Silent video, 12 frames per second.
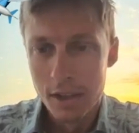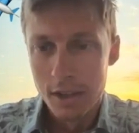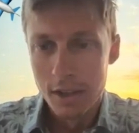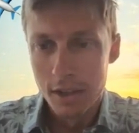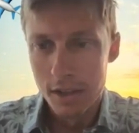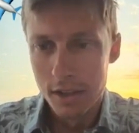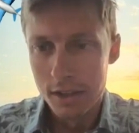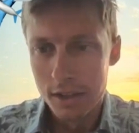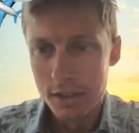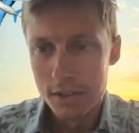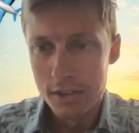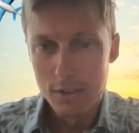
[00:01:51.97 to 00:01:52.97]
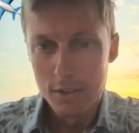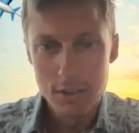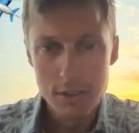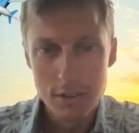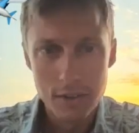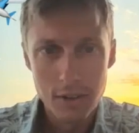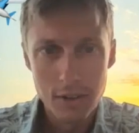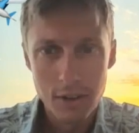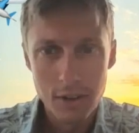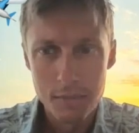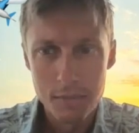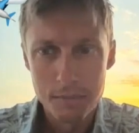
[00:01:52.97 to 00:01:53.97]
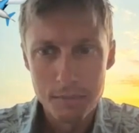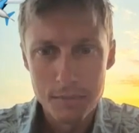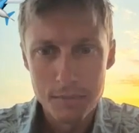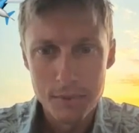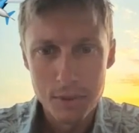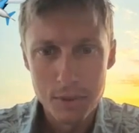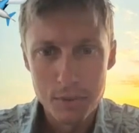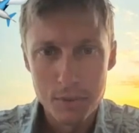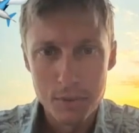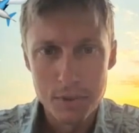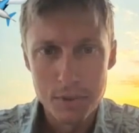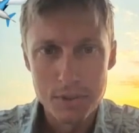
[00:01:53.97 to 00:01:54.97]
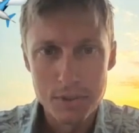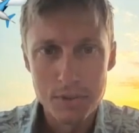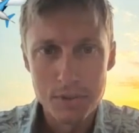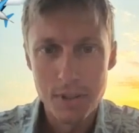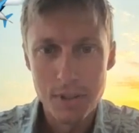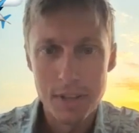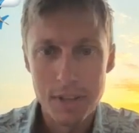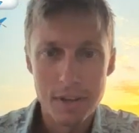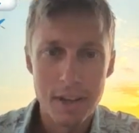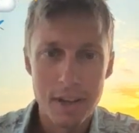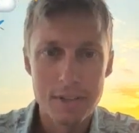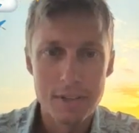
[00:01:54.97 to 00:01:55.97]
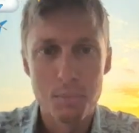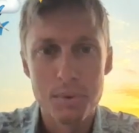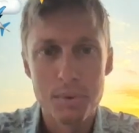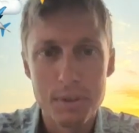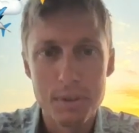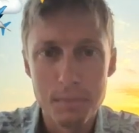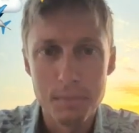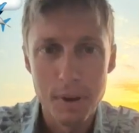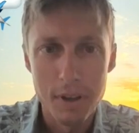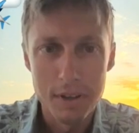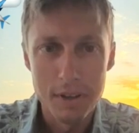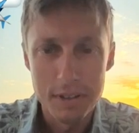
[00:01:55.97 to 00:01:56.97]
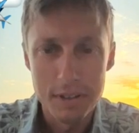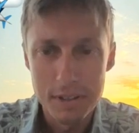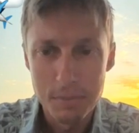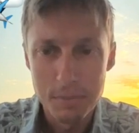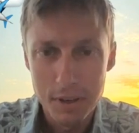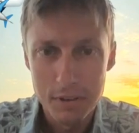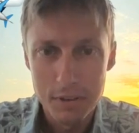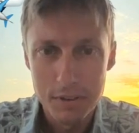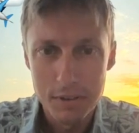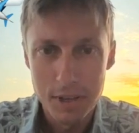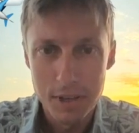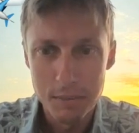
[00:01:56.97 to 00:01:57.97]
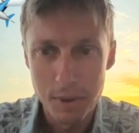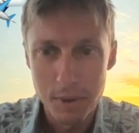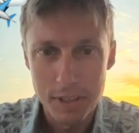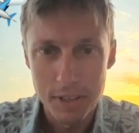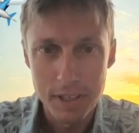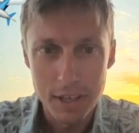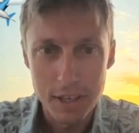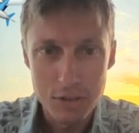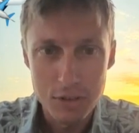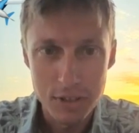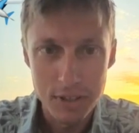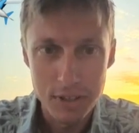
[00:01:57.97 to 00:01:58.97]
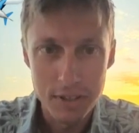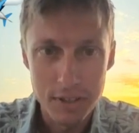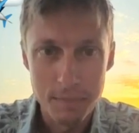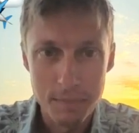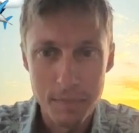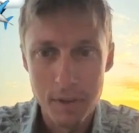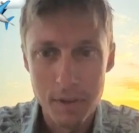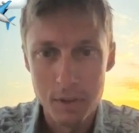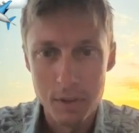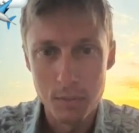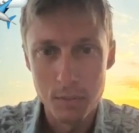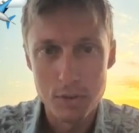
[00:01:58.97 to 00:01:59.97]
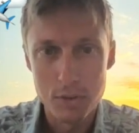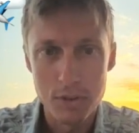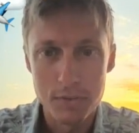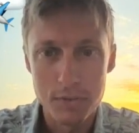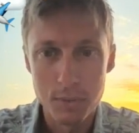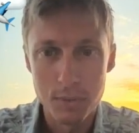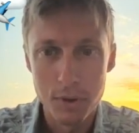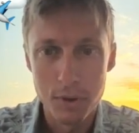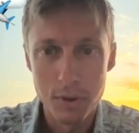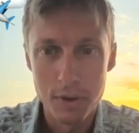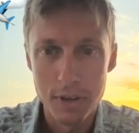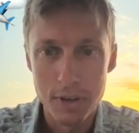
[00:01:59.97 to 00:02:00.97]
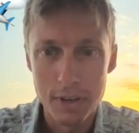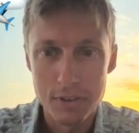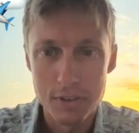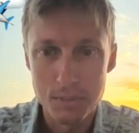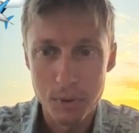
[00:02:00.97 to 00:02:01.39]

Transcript: And, in order to do that, I had to put in my email and my connection key, which if you are a Smart